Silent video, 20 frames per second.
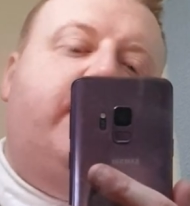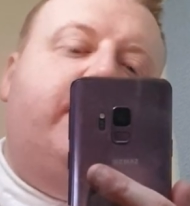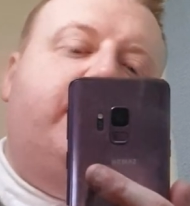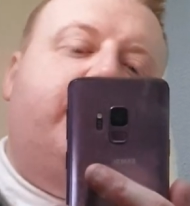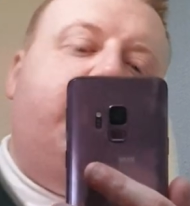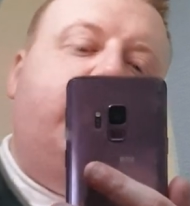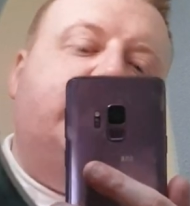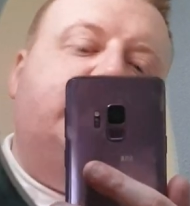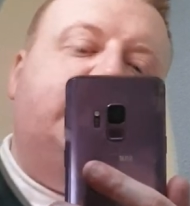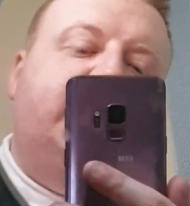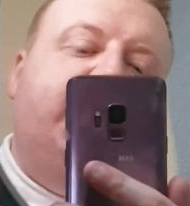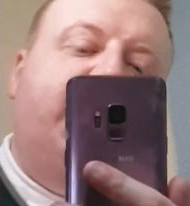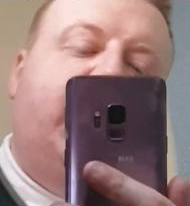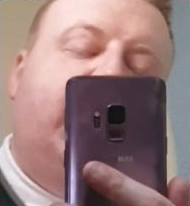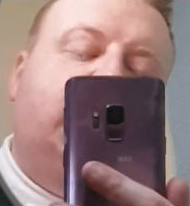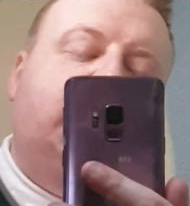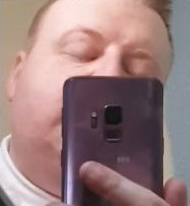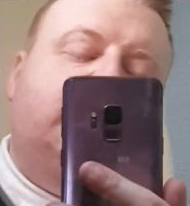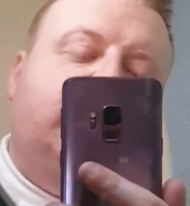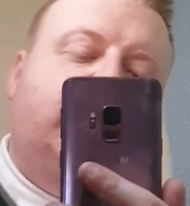mostly
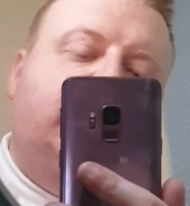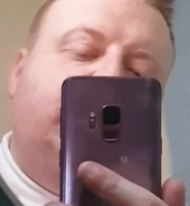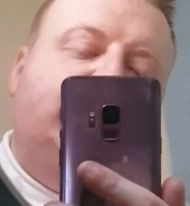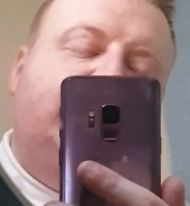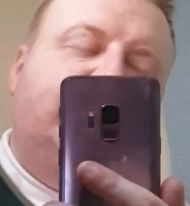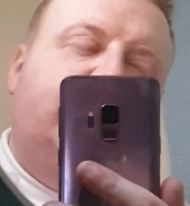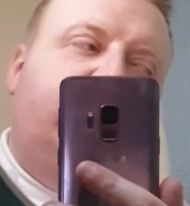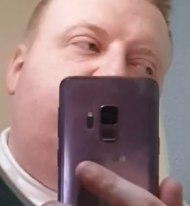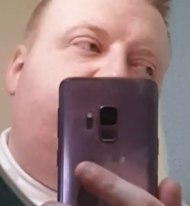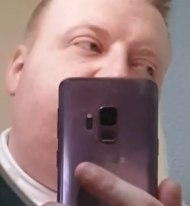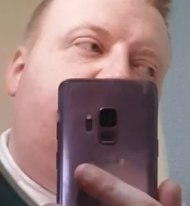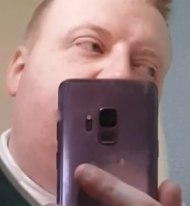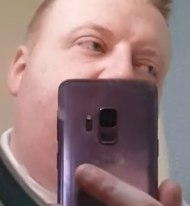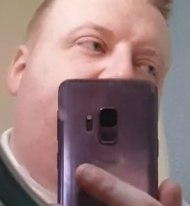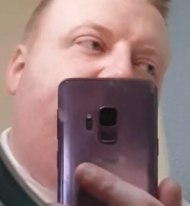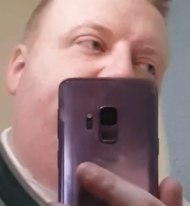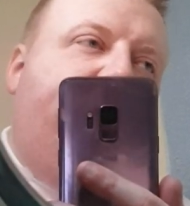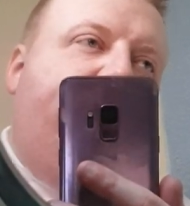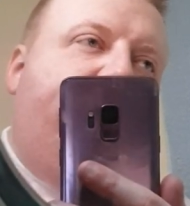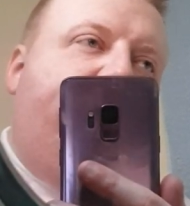Valentine's stuff,
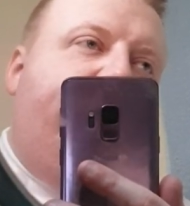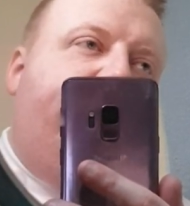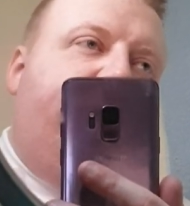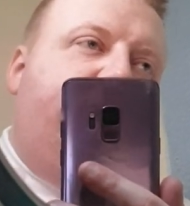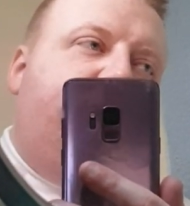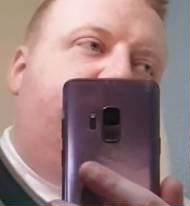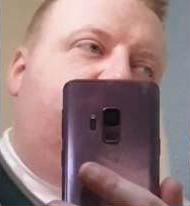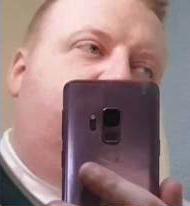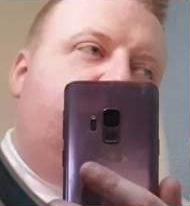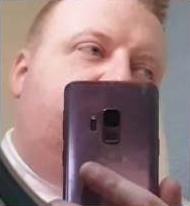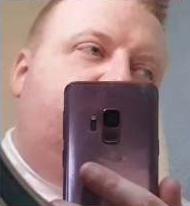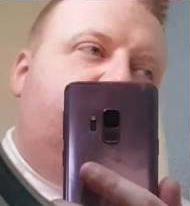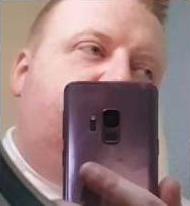and they've got